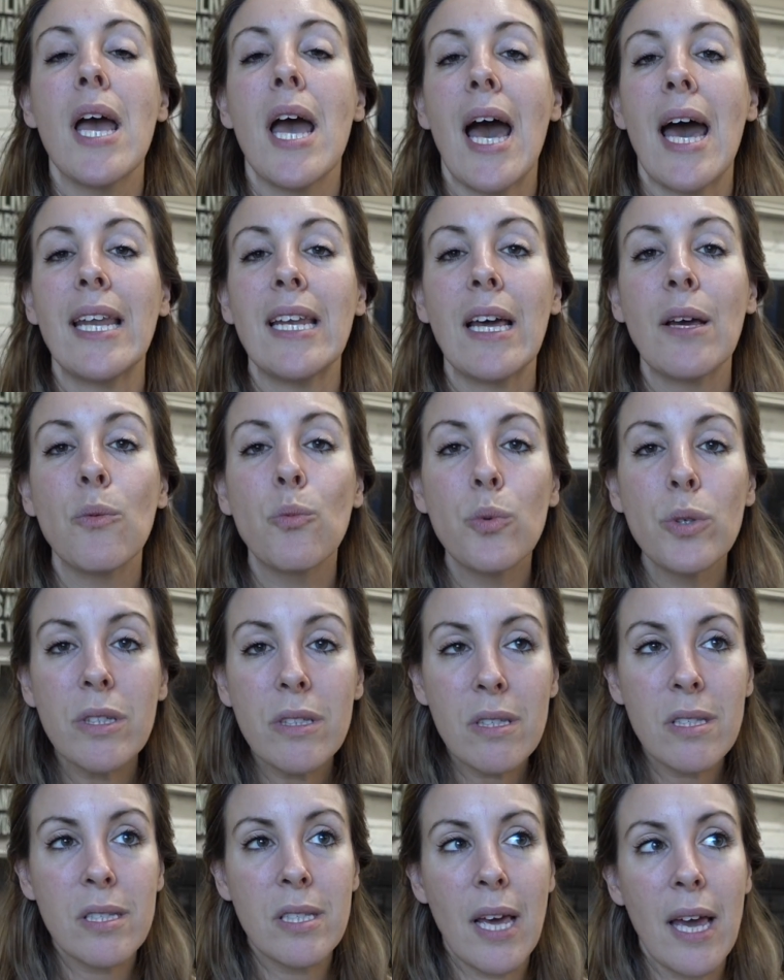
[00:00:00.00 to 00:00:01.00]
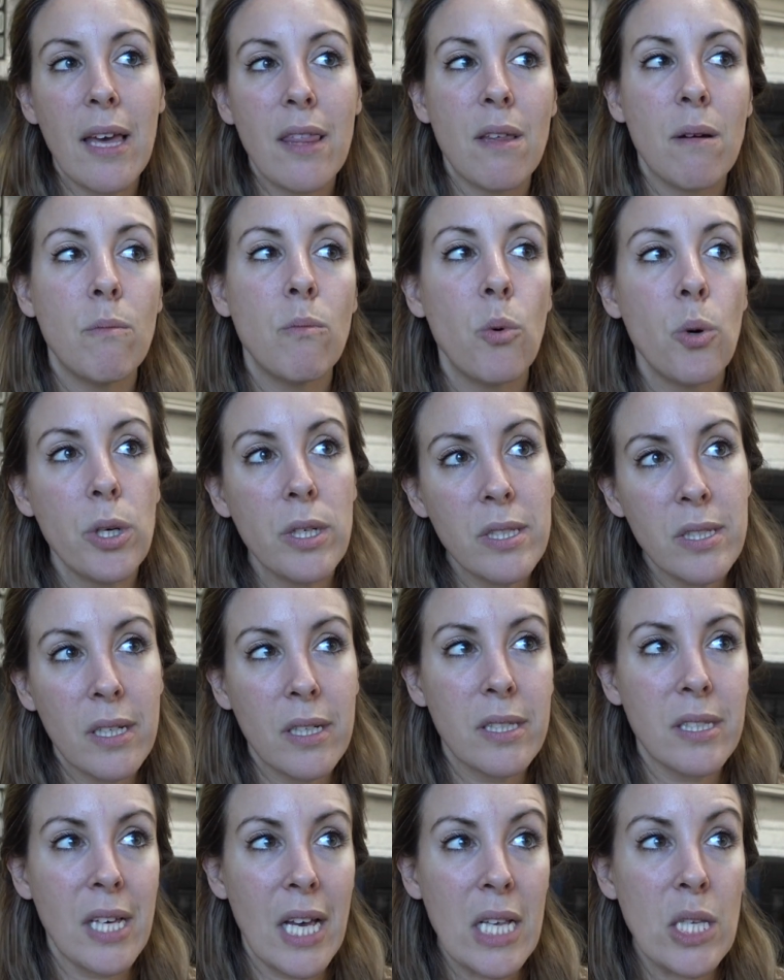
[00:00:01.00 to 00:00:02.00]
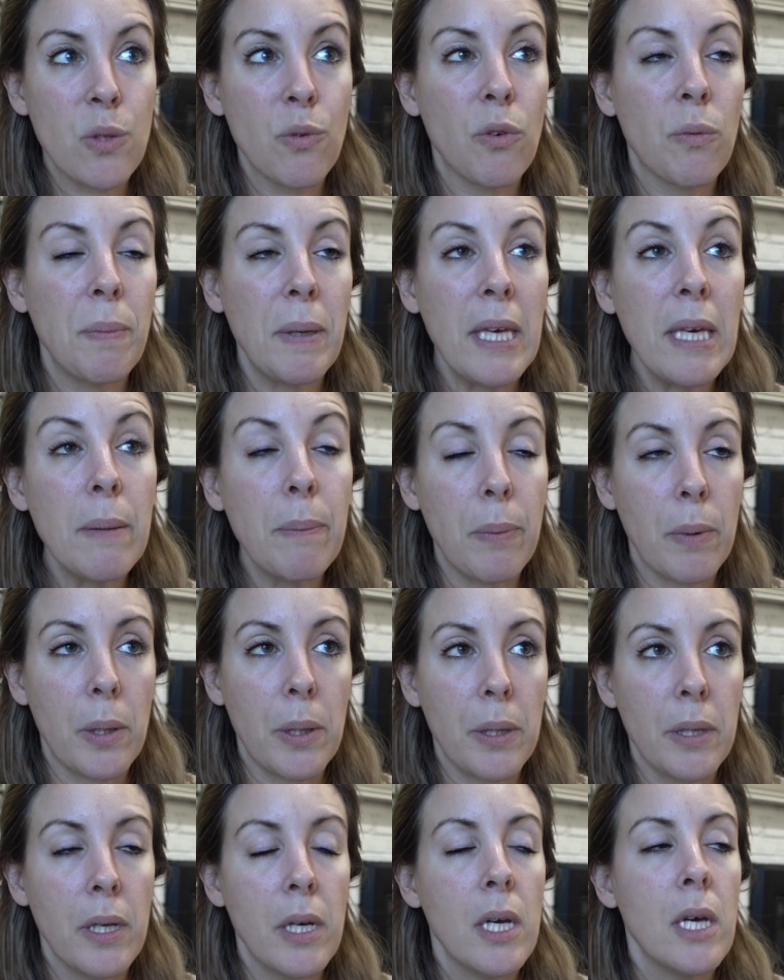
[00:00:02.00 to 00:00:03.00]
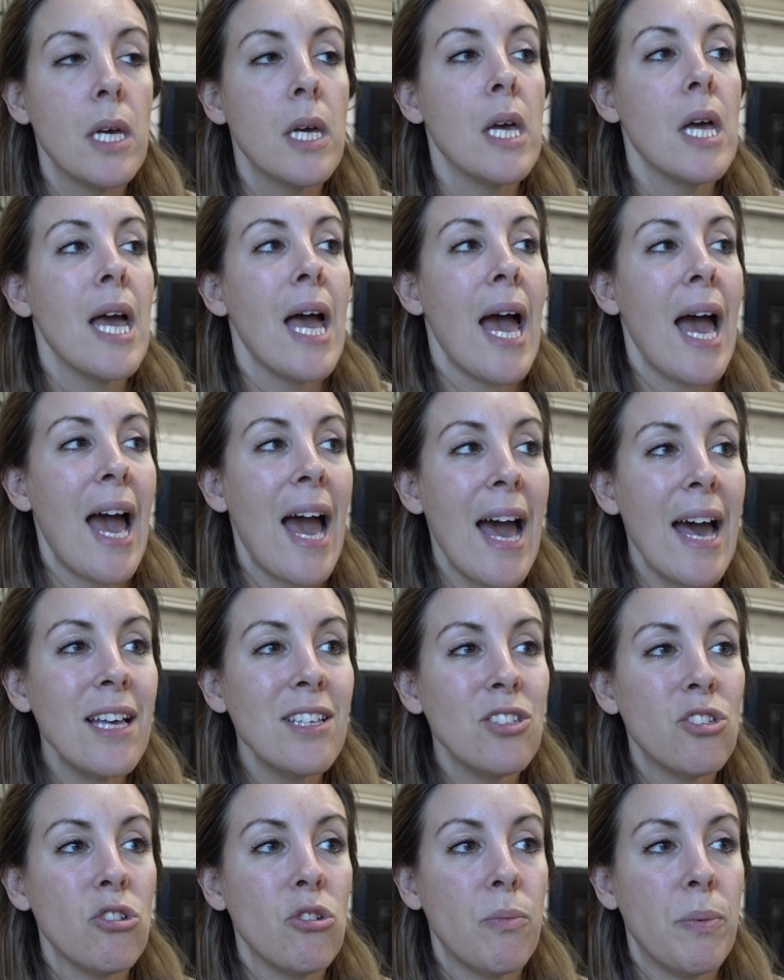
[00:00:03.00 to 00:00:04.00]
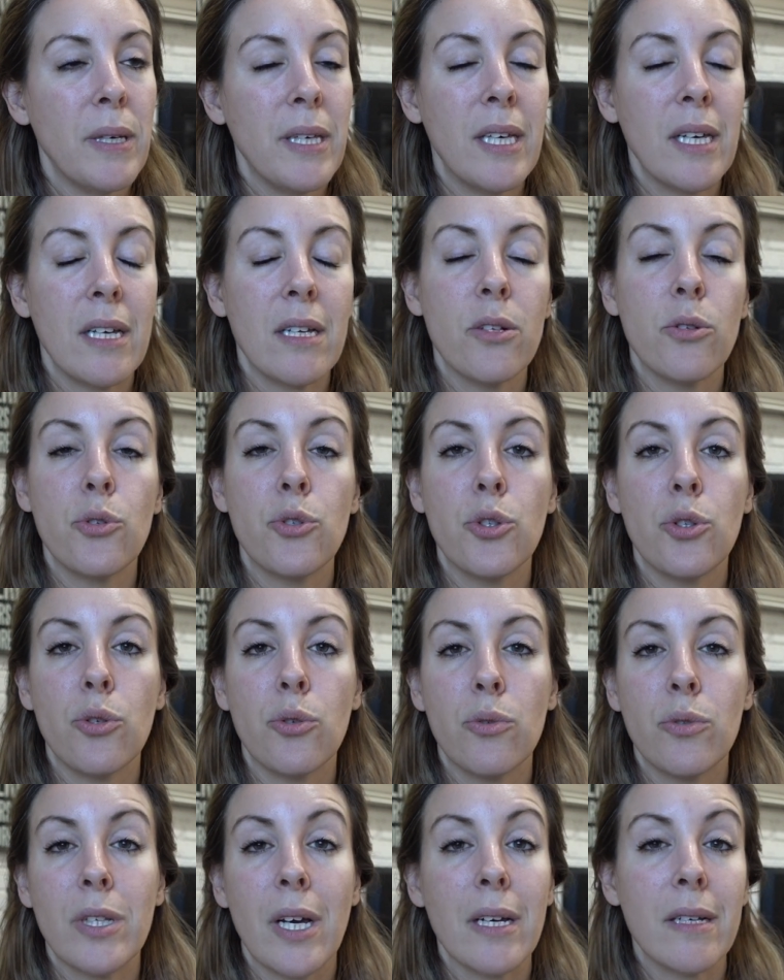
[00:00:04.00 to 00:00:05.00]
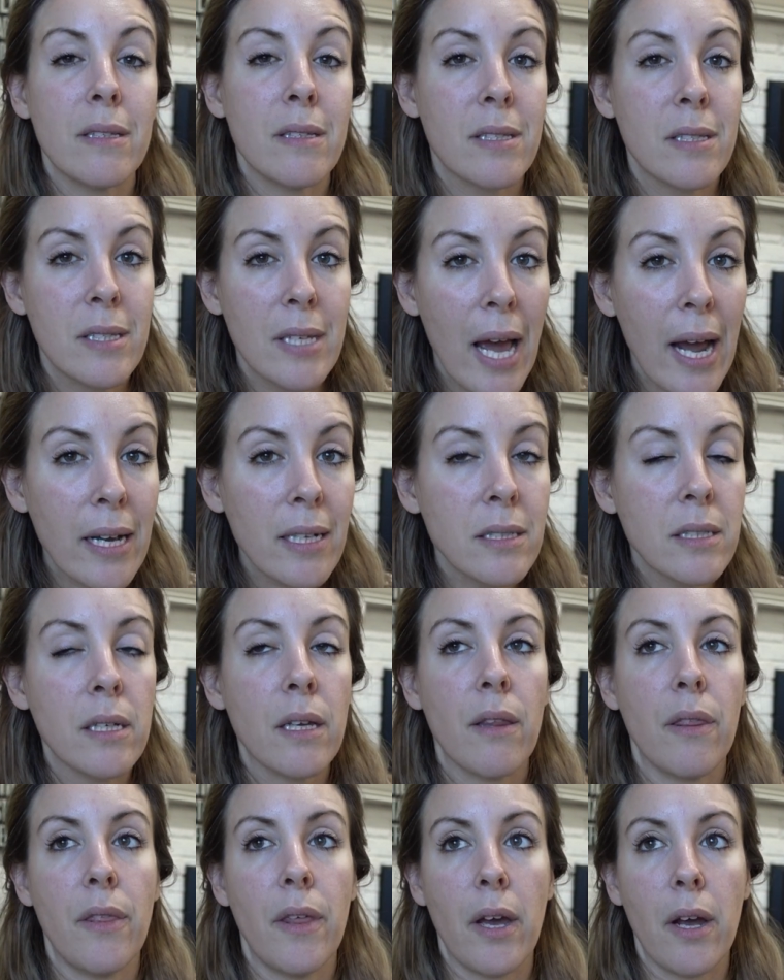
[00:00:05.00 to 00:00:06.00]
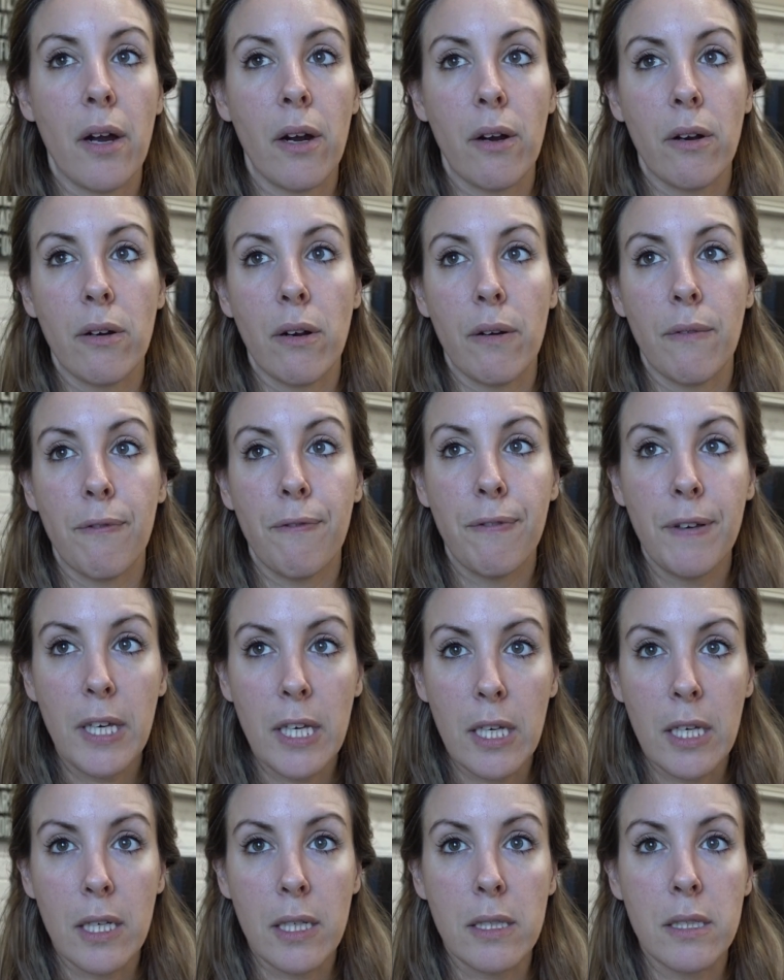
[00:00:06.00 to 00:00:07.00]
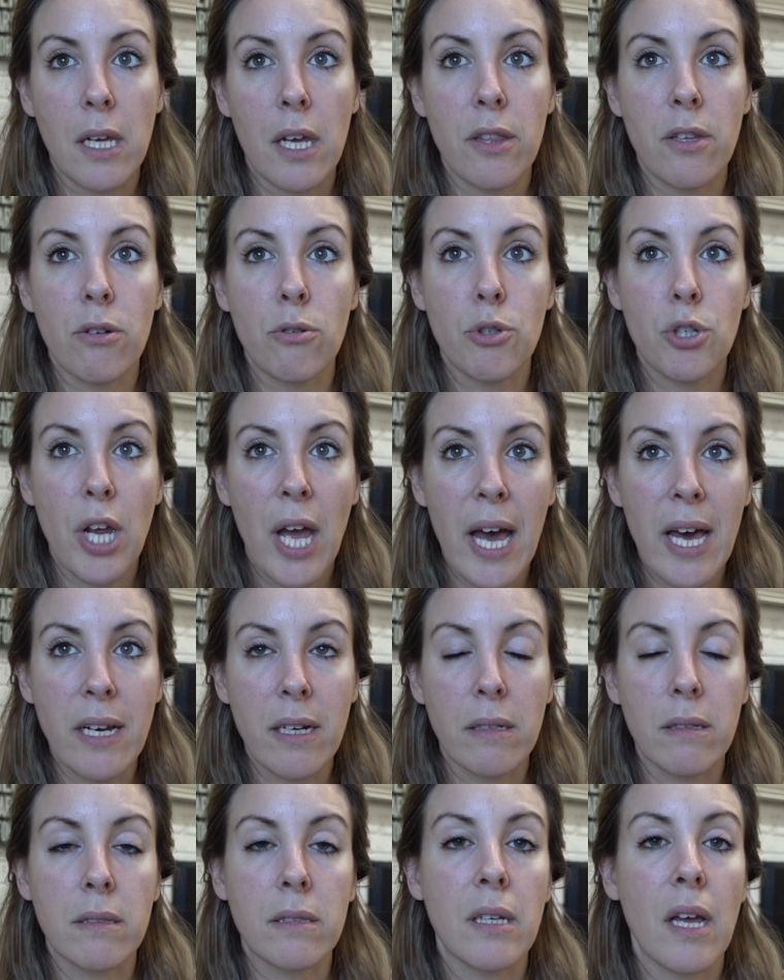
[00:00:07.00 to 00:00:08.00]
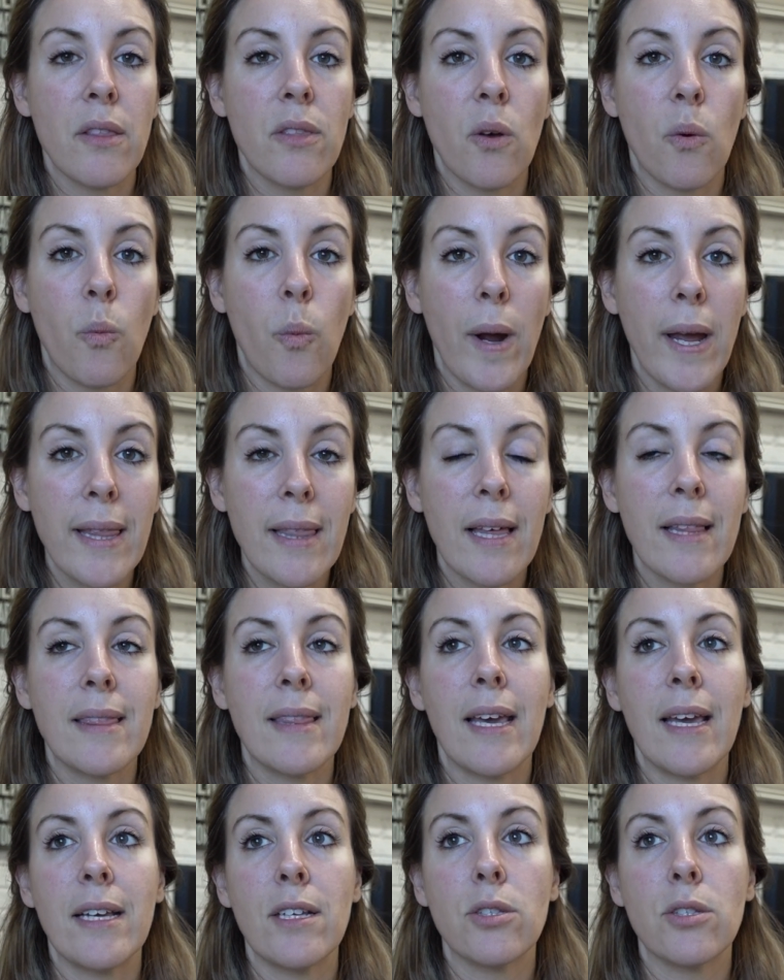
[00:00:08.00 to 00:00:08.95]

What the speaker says: And I will say the more successful people as you begin to dissect their feeds and their channels and the way that they